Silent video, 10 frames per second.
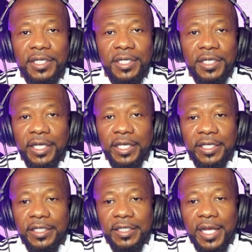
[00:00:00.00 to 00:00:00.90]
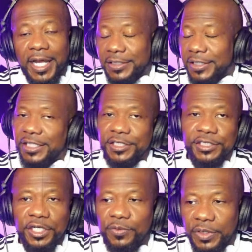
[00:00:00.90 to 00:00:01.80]
and I think he's done
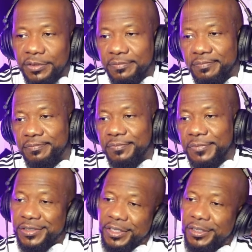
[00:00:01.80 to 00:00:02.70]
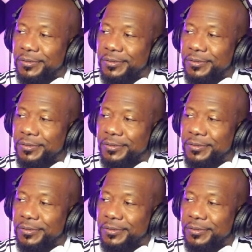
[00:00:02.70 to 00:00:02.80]
with it. Let's get it.